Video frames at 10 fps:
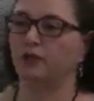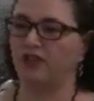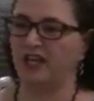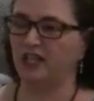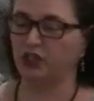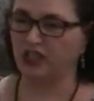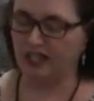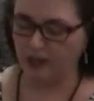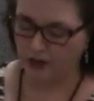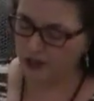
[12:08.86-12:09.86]
euthanasia
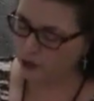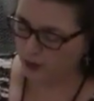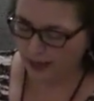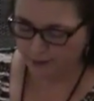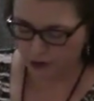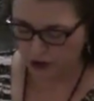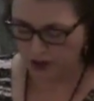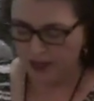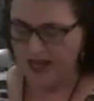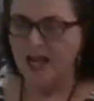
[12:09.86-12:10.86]
here in New
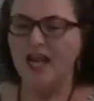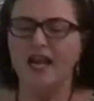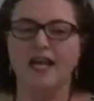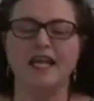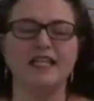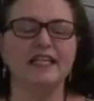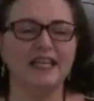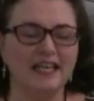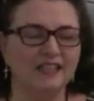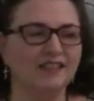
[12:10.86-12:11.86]
Hampshire.
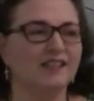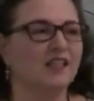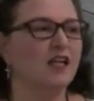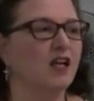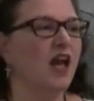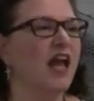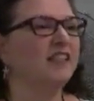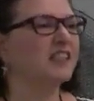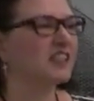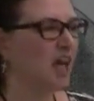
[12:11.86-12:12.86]
It is
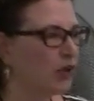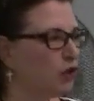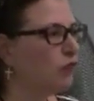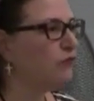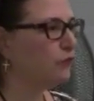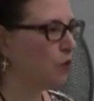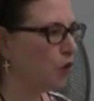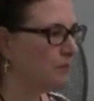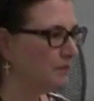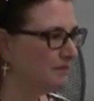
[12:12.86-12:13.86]
a subtle
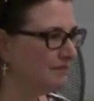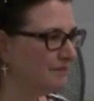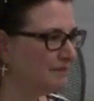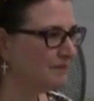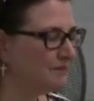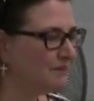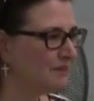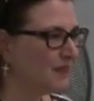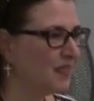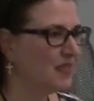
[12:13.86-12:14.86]
form
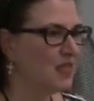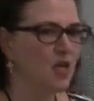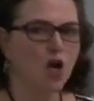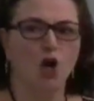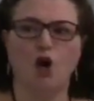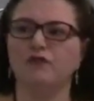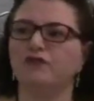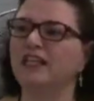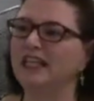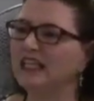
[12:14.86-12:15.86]

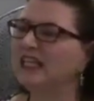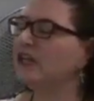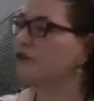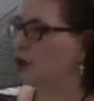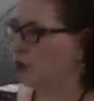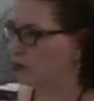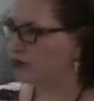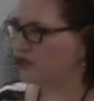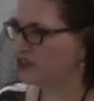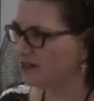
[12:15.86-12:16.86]
of killing
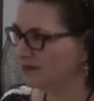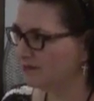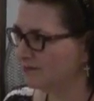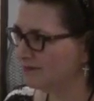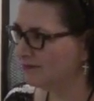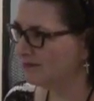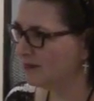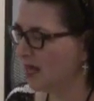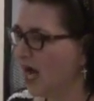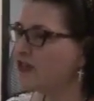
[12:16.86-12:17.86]
those
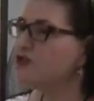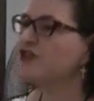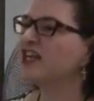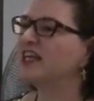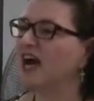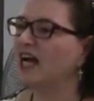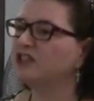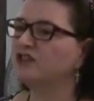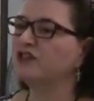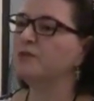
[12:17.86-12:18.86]
under the
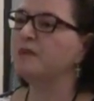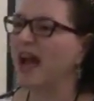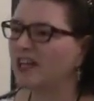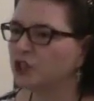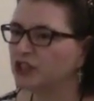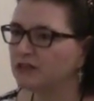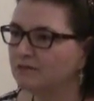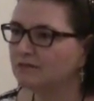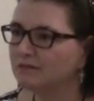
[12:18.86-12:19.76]
guise of compassion.